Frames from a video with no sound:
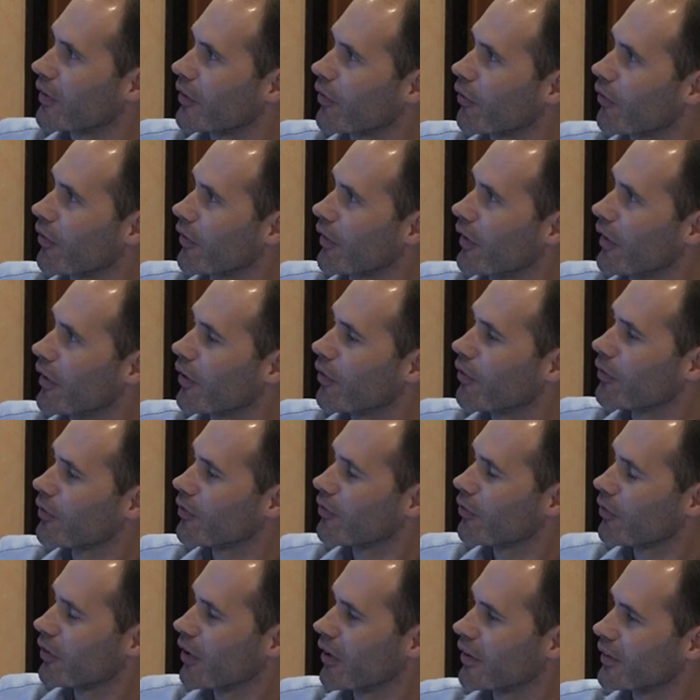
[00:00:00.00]
here, the neo
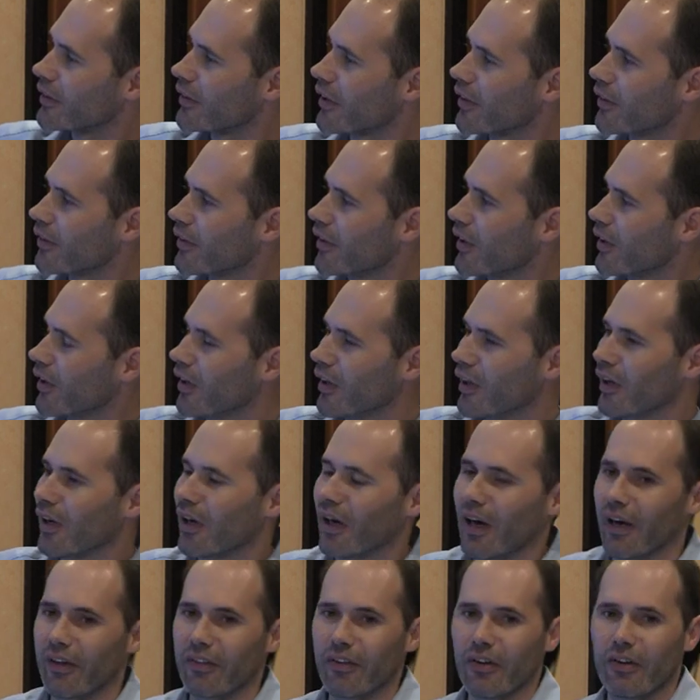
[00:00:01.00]
cassette,
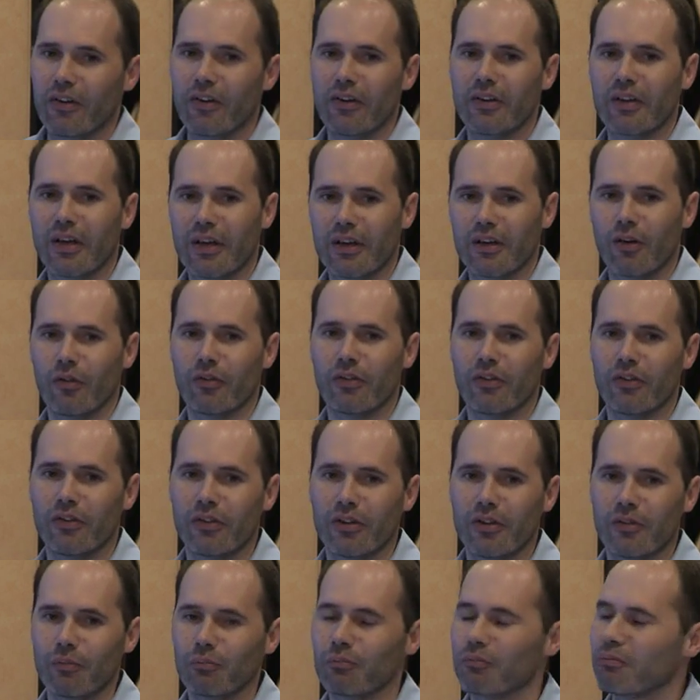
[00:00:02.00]
and then you take out the
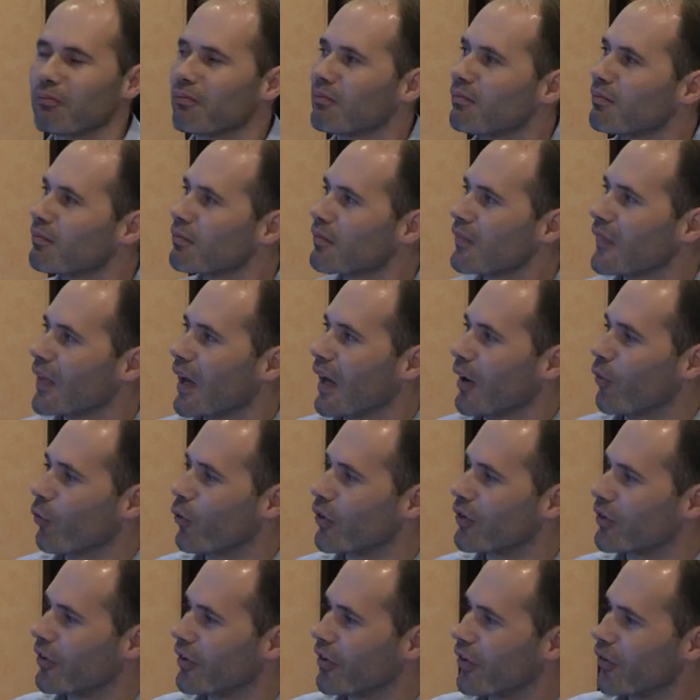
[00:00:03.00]
gene. And
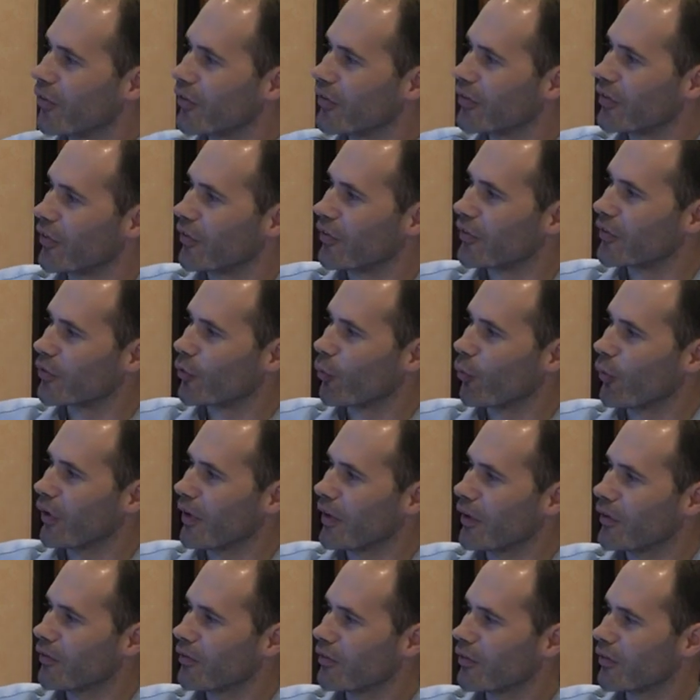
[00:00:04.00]
what you do is you
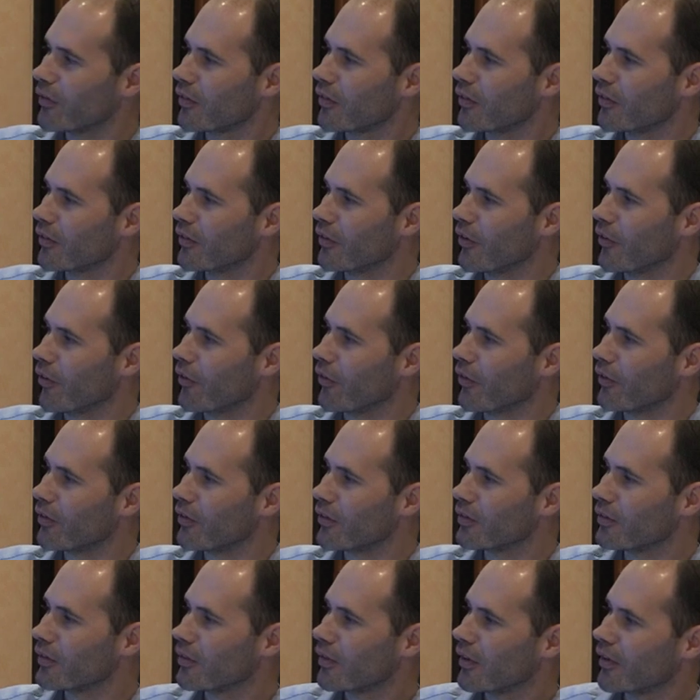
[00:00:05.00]
screen your
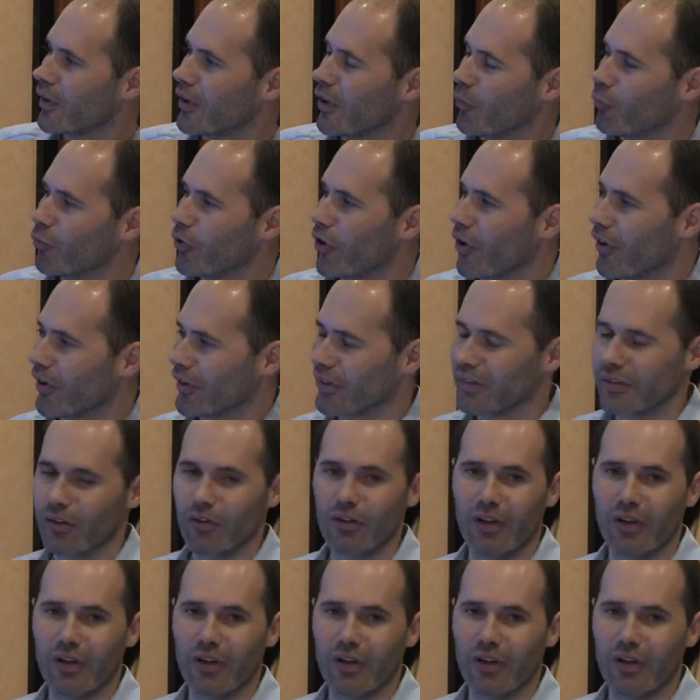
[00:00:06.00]
embryonic cell